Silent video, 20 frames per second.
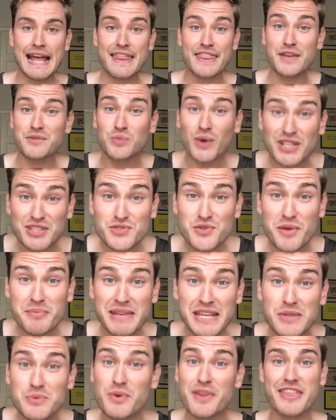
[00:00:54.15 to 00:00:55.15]
Then what do I
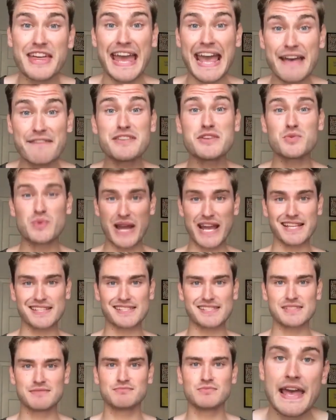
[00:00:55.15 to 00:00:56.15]
mean with heavy
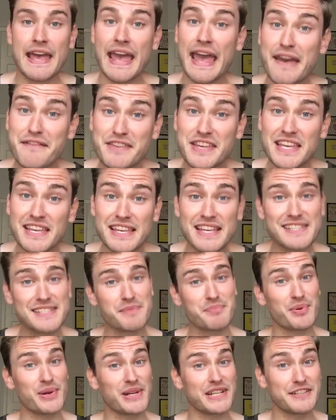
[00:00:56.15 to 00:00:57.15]
weights? Heavy is
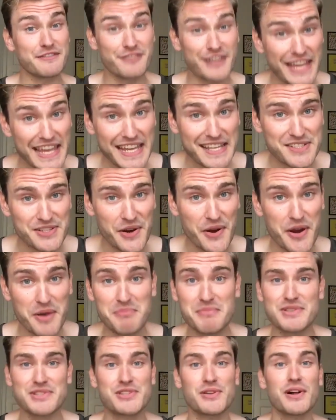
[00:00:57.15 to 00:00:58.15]
a pretty vague
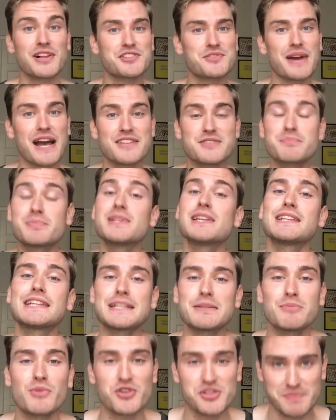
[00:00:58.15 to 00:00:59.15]
term, so I'll try to be a
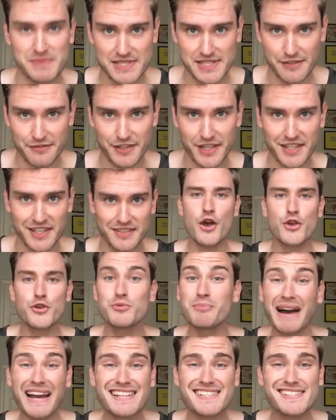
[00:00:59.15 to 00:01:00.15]
little more specific.
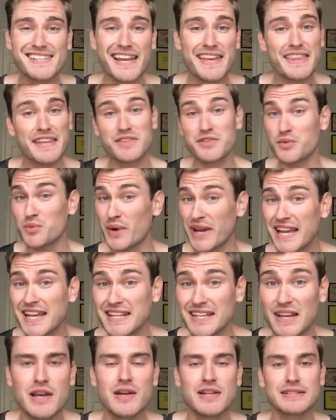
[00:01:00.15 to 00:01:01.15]
You might say that the
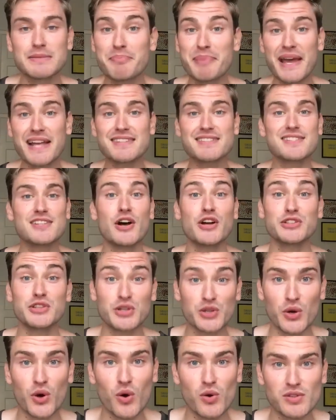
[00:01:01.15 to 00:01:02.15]
weight depends on
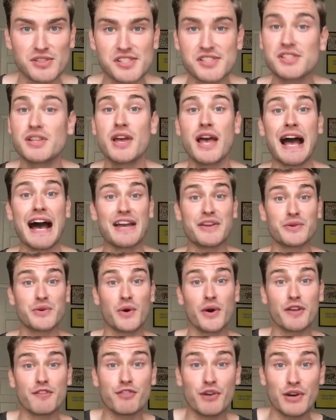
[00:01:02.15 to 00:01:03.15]
your goals. Are you
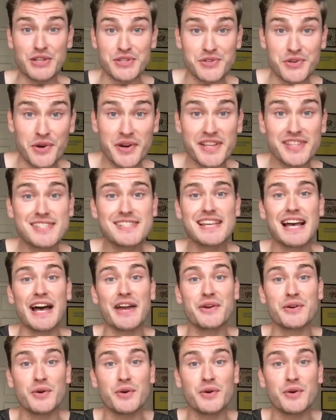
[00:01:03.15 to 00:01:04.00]
going for endurance? Are